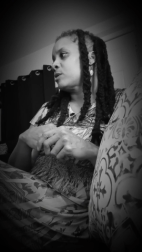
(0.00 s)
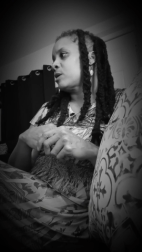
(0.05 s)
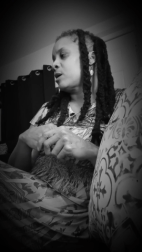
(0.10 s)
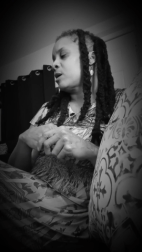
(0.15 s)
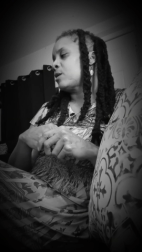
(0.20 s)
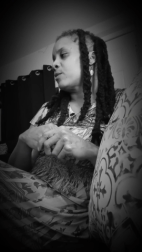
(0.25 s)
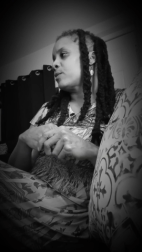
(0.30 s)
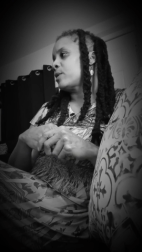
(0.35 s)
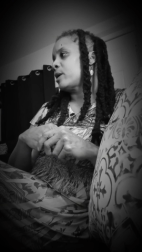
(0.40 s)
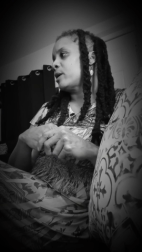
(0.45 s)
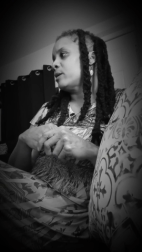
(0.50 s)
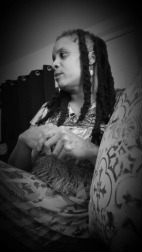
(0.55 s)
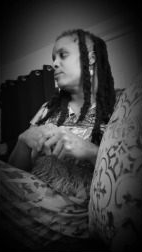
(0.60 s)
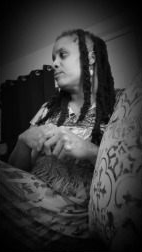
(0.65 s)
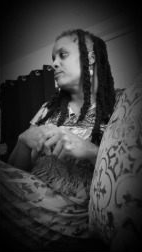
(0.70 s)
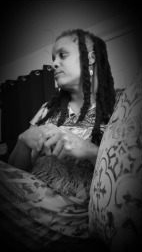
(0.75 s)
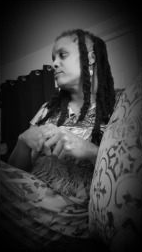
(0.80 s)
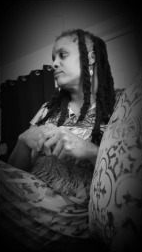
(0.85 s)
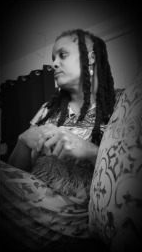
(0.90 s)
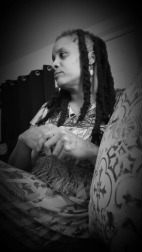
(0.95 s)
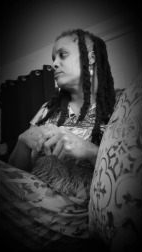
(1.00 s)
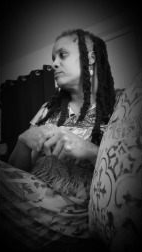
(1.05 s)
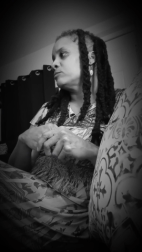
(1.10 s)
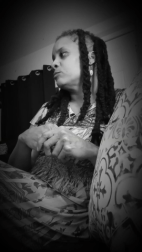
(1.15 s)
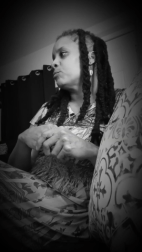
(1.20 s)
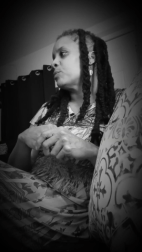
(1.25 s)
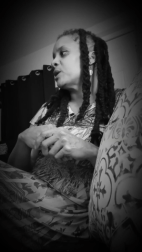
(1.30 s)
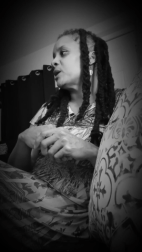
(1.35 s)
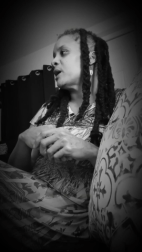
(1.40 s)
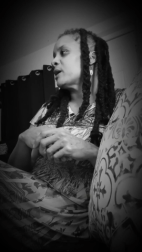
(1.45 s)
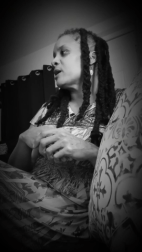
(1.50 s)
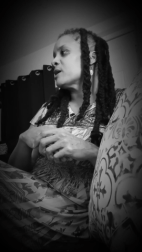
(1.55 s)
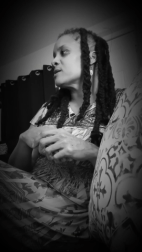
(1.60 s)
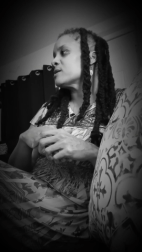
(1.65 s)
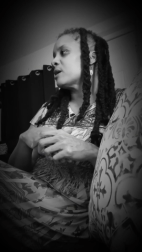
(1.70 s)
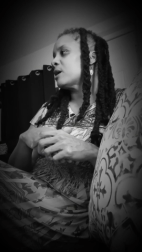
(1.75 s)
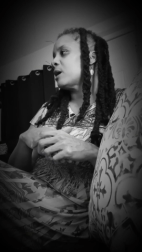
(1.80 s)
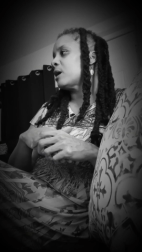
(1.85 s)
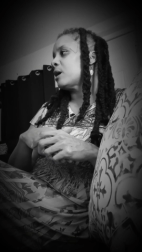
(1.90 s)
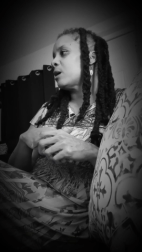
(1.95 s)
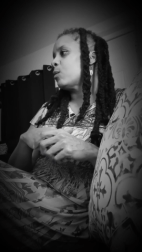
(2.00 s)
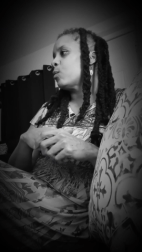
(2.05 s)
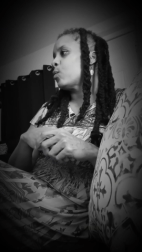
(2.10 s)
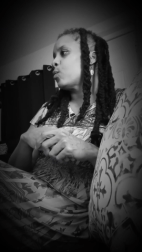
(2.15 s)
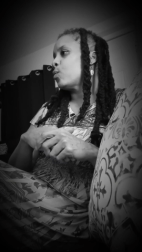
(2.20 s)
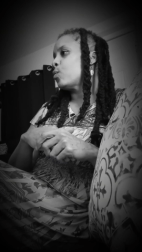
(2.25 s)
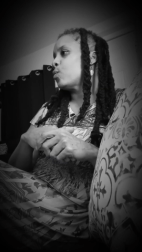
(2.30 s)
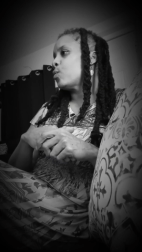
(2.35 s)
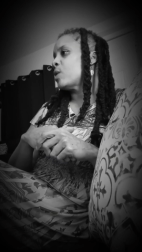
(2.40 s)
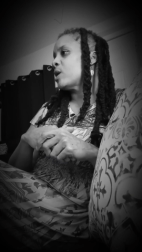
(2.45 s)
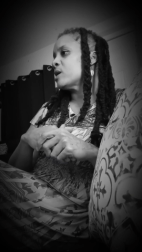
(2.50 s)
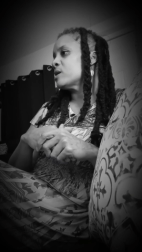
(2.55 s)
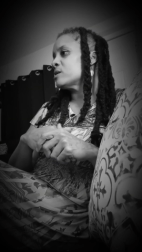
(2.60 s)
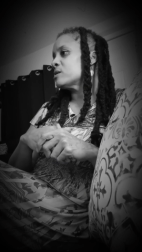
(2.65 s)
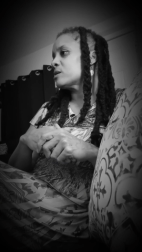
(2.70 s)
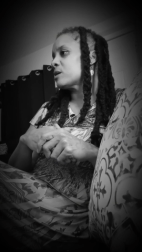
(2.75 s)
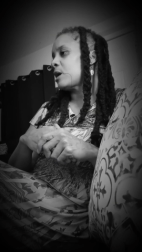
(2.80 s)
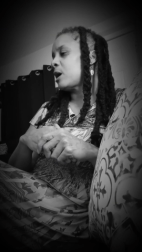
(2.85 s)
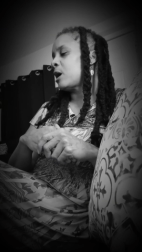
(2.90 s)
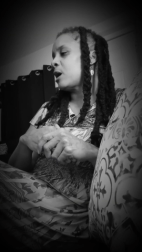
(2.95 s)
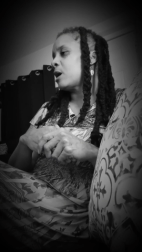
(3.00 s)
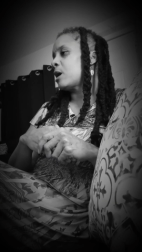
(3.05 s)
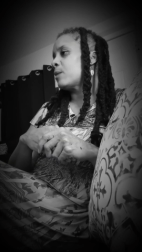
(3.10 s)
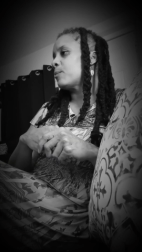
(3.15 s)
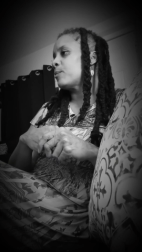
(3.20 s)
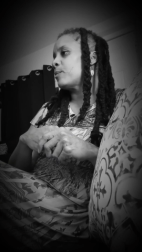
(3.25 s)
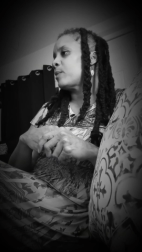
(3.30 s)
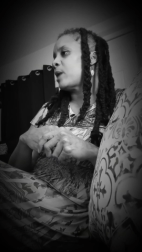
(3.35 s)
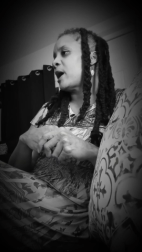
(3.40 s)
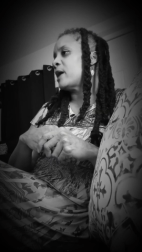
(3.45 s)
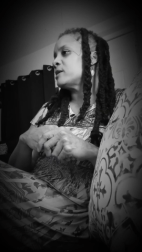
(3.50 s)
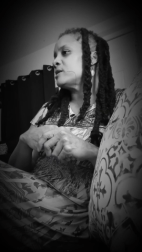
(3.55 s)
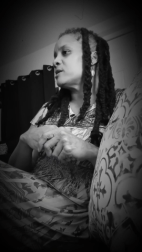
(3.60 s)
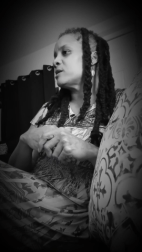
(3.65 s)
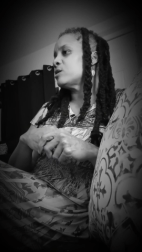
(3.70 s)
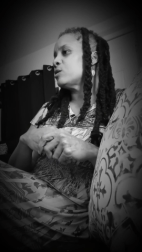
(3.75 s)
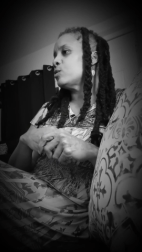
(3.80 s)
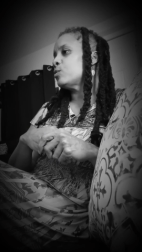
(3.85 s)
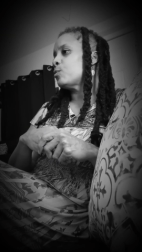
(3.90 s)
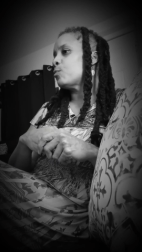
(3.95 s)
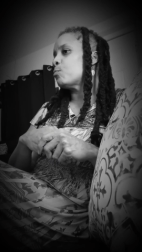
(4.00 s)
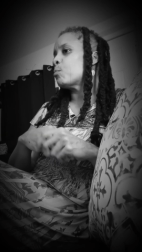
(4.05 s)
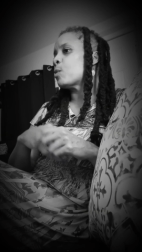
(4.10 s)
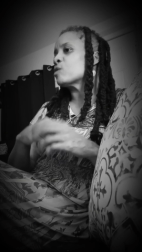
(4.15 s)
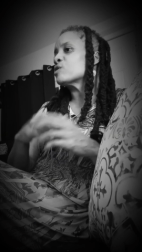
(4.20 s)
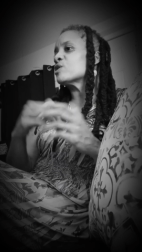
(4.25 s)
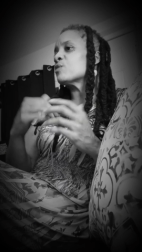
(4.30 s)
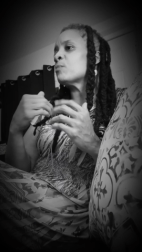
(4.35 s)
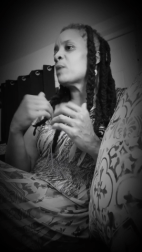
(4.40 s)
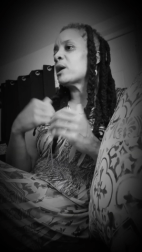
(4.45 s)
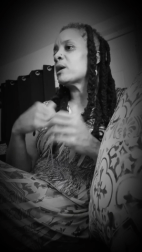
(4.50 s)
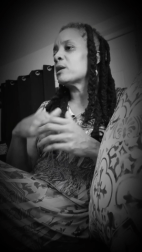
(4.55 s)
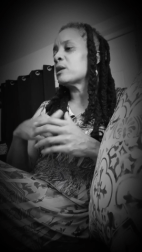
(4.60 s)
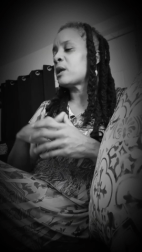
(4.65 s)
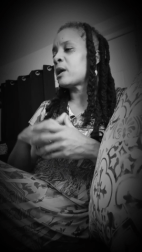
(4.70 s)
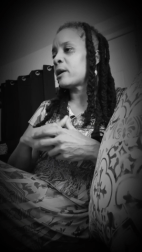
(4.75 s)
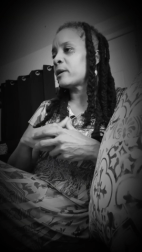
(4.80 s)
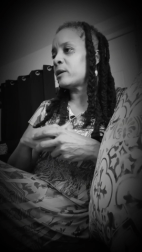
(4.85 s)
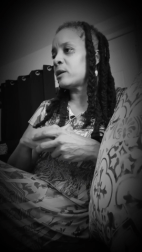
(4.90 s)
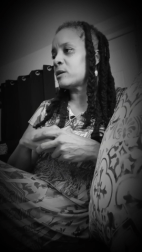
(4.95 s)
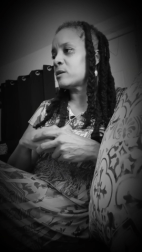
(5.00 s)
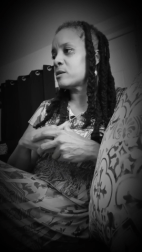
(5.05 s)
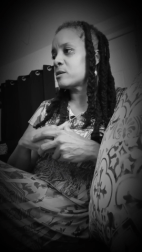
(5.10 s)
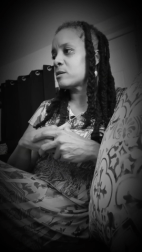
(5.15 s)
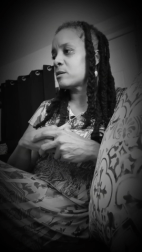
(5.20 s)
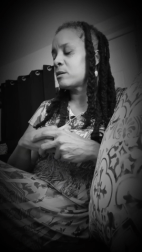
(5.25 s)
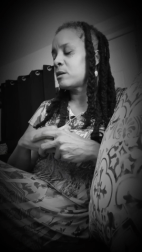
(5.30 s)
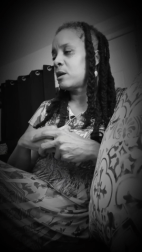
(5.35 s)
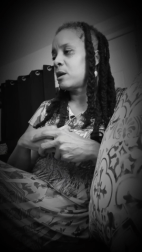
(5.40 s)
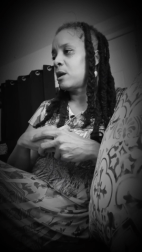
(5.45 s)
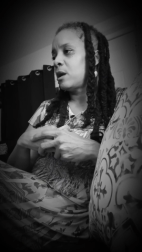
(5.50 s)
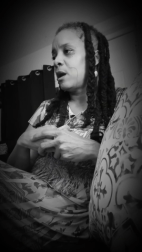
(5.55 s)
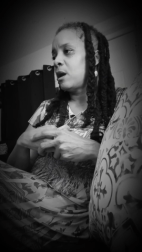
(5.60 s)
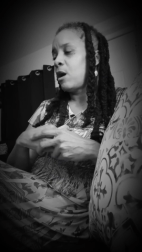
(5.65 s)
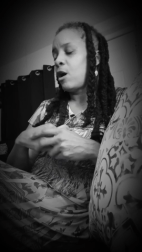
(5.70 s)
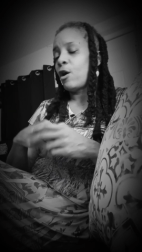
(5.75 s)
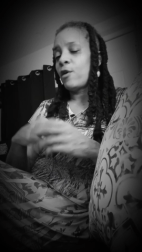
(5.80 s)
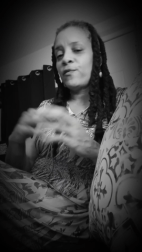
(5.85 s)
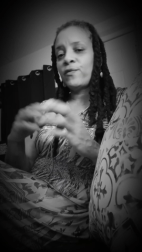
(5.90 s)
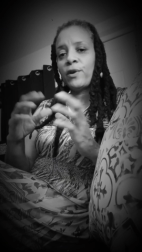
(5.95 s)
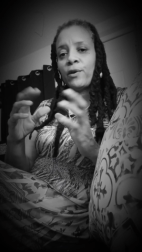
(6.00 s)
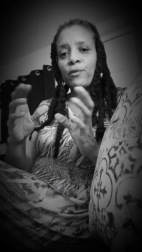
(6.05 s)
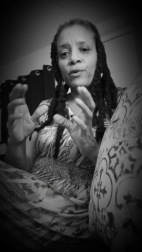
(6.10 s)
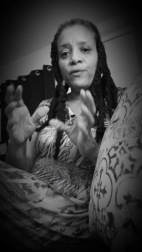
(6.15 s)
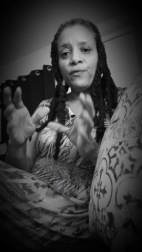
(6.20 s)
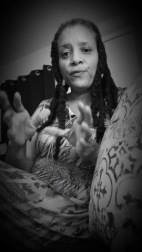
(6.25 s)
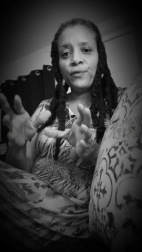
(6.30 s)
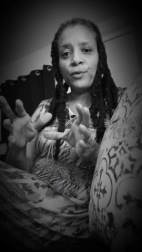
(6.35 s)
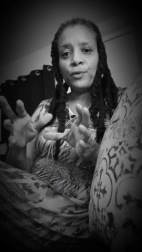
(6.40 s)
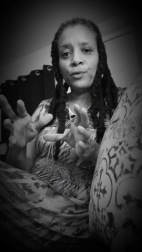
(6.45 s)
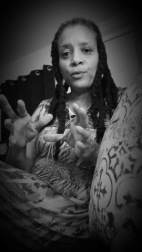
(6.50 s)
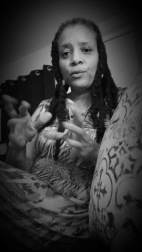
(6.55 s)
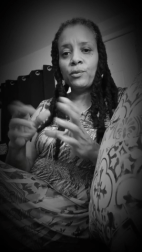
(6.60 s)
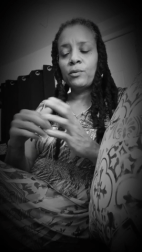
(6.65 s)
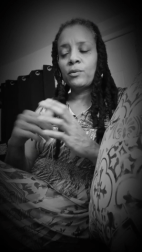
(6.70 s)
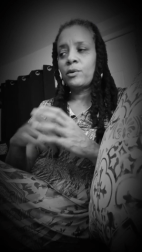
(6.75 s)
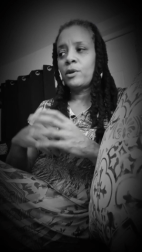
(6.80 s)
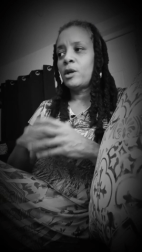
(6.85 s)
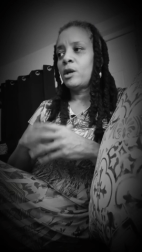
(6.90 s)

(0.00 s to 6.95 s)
All right. But like I said, most of my clients are very few,